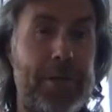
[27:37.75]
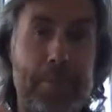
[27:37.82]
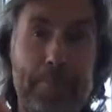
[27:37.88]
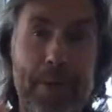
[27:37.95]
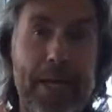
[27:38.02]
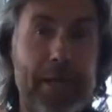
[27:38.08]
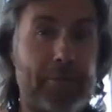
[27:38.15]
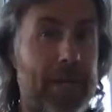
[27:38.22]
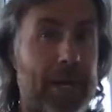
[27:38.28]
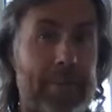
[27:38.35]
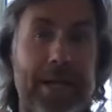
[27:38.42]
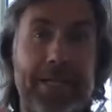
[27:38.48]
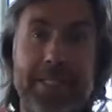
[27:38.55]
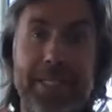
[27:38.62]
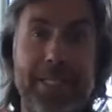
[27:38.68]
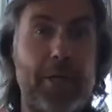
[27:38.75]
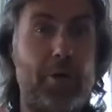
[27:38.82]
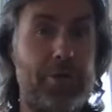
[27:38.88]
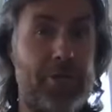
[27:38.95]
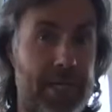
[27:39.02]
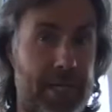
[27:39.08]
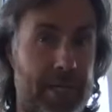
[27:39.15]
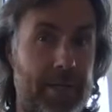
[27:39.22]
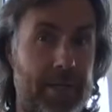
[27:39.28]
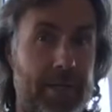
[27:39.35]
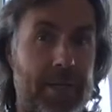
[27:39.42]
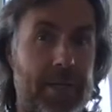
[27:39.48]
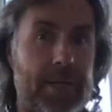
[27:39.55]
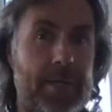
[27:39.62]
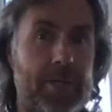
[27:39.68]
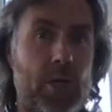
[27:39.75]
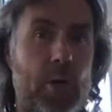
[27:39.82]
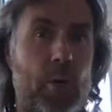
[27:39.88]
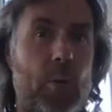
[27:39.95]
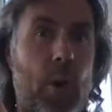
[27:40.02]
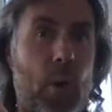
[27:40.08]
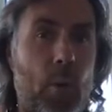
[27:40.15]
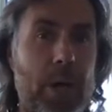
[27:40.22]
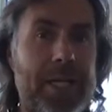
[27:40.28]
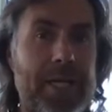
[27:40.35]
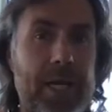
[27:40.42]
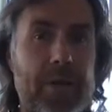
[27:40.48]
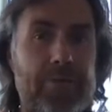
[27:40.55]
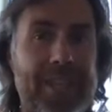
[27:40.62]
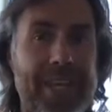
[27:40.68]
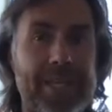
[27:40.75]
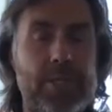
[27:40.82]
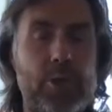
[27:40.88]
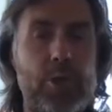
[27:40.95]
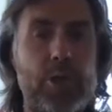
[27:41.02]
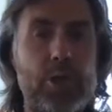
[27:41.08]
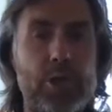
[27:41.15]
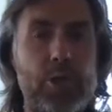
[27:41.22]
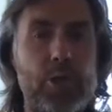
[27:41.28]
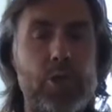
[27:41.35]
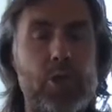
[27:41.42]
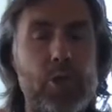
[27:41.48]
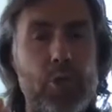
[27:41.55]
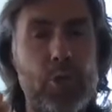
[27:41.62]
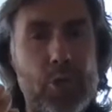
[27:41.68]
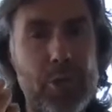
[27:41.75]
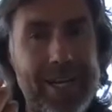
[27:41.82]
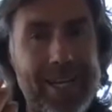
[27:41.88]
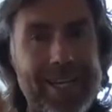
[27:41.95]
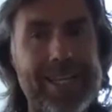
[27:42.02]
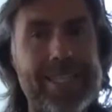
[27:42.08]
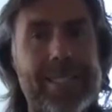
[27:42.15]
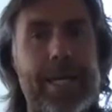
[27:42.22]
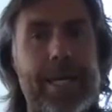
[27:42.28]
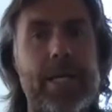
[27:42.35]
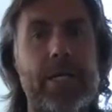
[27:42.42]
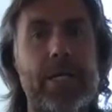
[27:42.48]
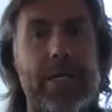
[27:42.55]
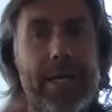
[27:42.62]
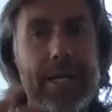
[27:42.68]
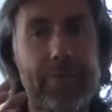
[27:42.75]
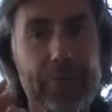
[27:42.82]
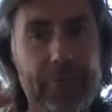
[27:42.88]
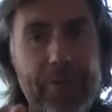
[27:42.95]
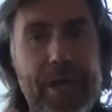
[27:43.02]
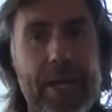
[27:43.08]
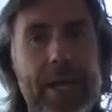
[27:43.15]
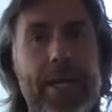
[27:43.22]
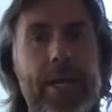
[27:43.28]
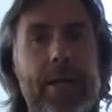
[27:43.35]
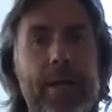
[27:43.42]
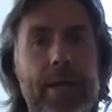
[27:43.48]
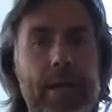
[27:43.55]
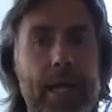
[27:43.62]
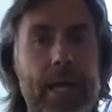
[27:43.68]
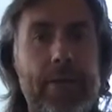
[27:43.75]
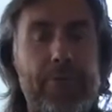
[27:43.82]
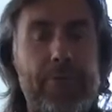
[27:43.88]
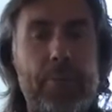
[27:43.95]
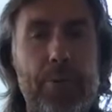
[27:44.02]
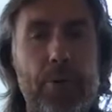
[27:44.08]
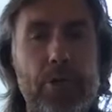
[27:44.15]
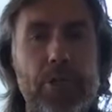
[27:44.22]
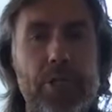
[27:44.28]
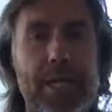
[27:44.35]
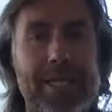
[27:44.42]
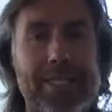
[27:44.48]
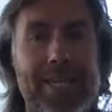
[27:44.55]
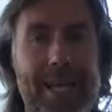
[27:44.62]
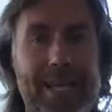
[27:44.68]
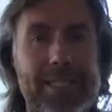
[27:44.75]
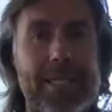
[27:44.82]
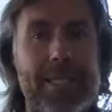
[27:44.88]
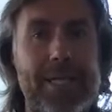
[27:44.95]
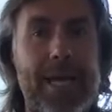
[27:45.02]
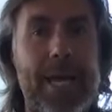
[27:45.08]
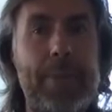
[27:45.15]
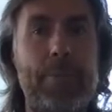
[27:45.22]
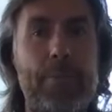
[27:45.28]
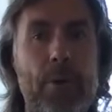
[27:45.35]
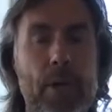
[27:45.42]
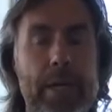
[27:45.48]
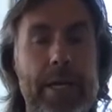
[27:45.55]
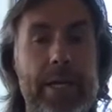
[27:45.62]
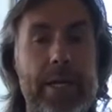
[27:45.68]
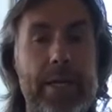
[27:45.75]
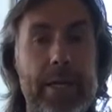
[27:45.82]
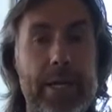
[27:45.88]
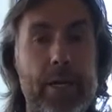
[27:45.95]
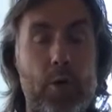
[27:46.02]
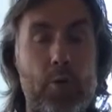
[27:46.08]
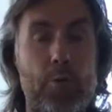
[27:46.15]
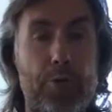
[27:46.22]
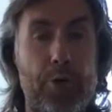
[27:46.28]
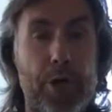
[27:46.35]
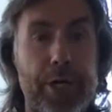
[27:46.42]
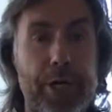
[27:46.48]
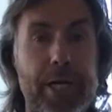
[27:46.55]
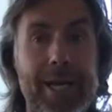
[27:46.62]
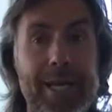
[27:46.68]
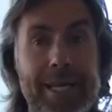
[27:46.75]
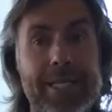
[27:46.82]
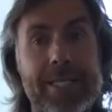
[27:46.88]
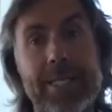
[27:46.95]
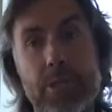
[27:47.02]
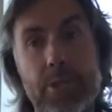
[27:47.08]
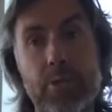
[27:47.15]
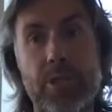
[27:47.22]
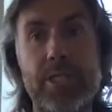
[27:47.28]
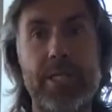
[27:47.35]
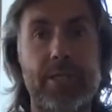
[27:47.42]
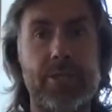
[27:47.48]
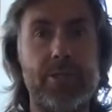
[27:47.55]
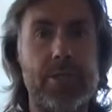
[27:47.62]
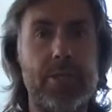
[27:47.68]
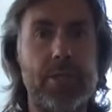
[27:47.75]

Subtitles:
Many of them actually don't sell. So what kind of test do you do to at least get a feeling if the person is actually capable in converting a lead into a sales?